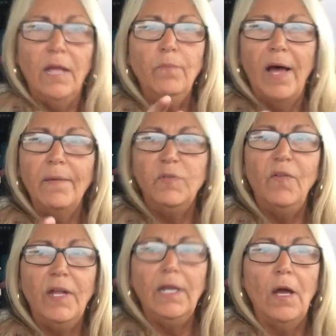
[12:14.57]
In Bob's
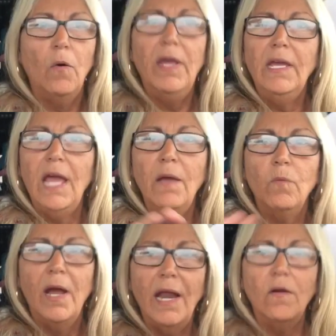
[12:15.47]
video, he came
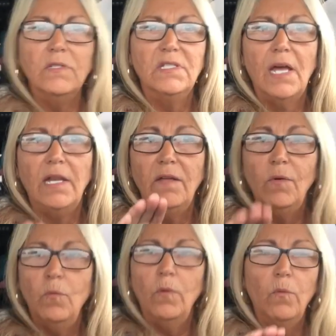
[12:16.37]
right out and said,
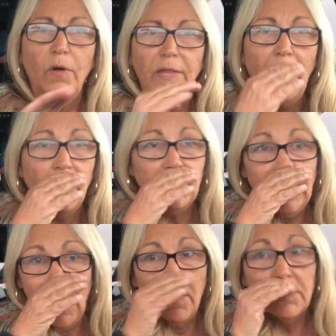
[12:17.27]
even where the
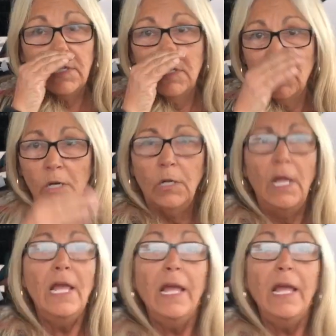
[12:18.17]
RTR is concerned,